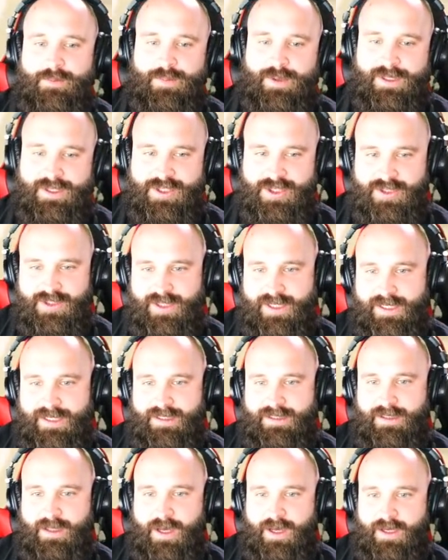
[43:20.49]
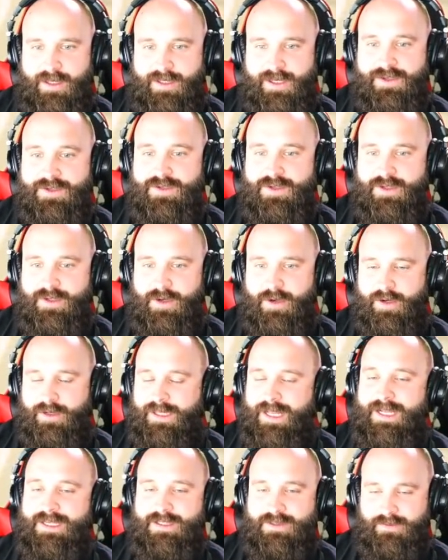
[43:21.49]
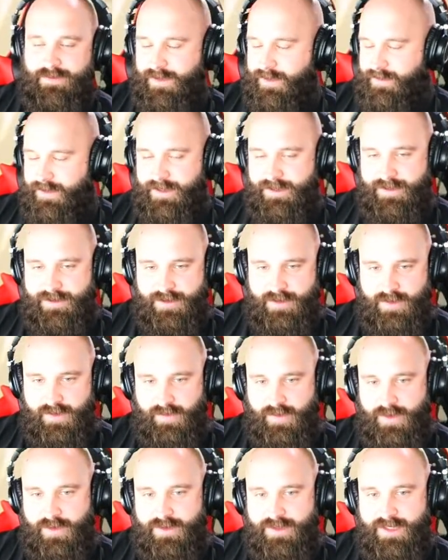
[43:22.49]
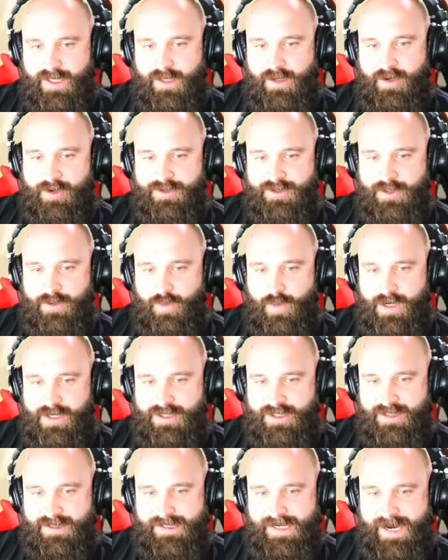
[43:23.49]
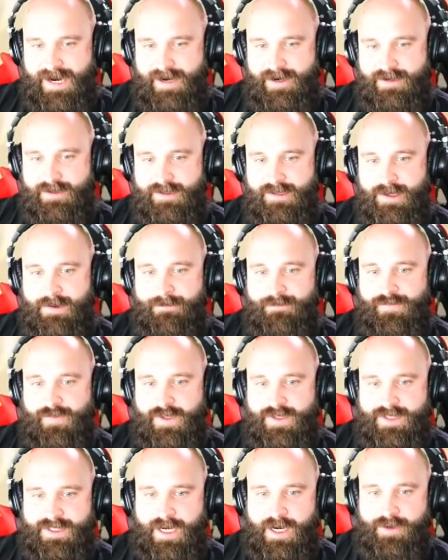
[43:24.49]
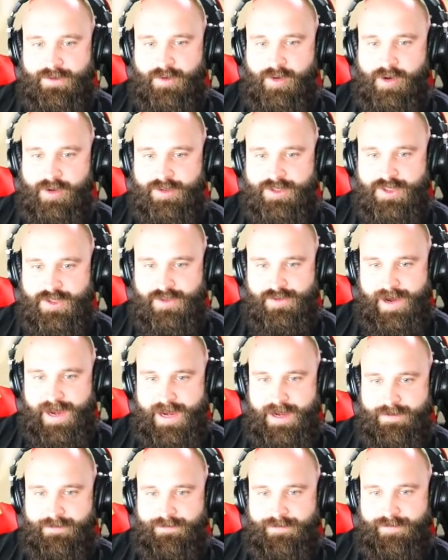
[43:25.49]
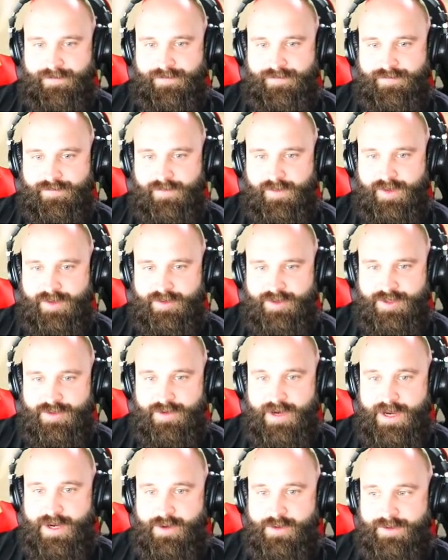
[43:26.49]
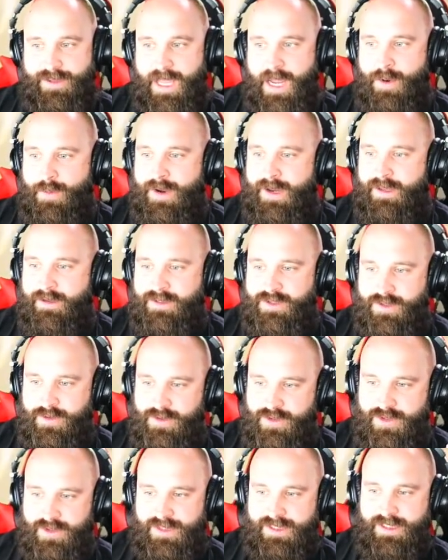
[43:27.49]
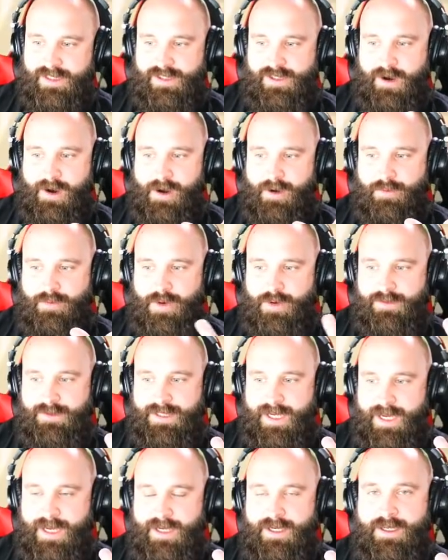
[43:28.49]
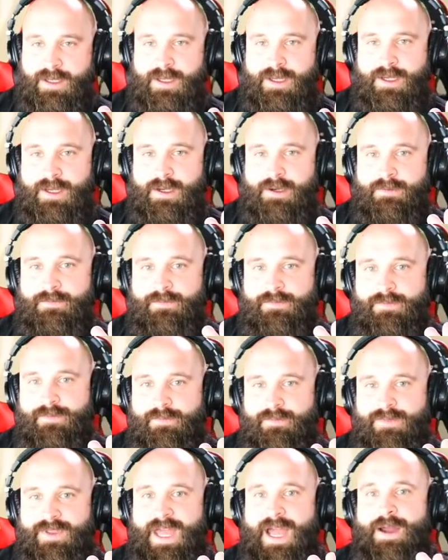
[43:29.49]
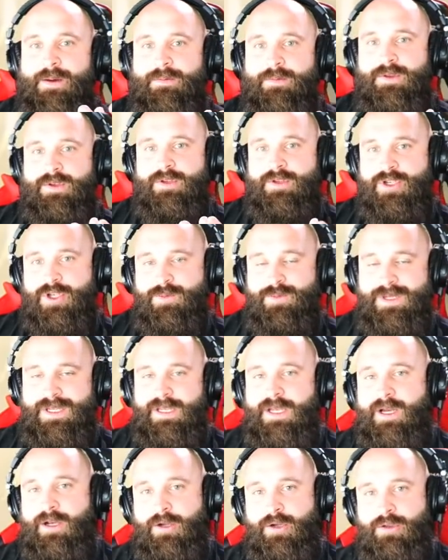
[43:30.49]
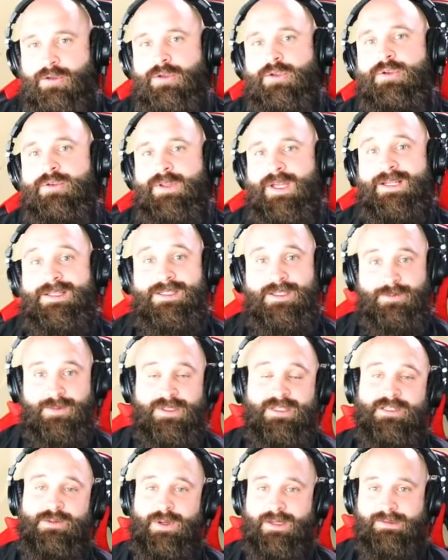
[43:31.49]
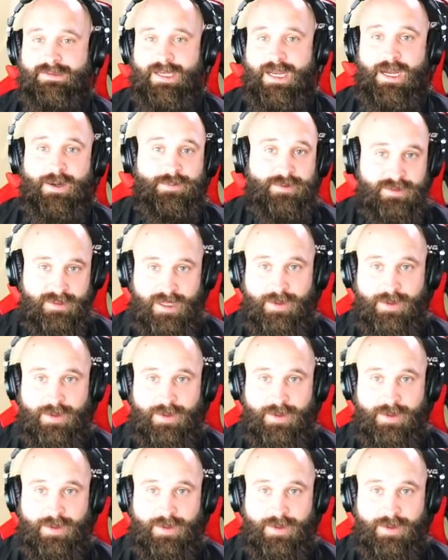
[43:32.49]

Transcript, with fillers: But just like in uh, yesterday or last video, not yesterday's video, is that also watch the tires. See how they're all straight? They're straight going that way. As soon as you see a tire rotate, that should be a clue that something's about to happen.